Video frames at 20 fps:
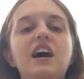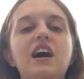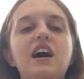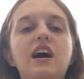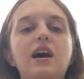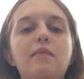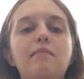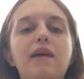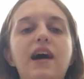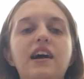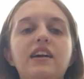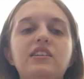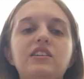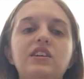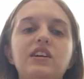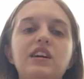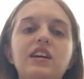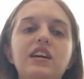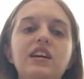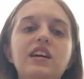back
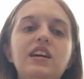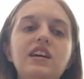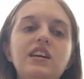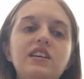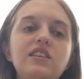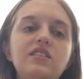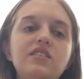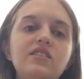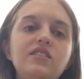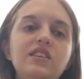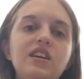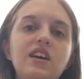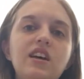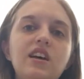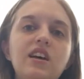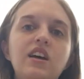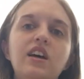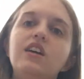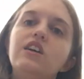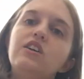to his
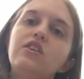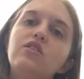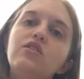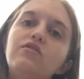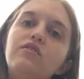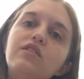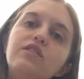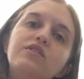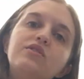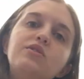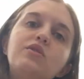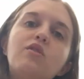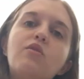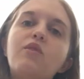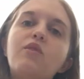universe or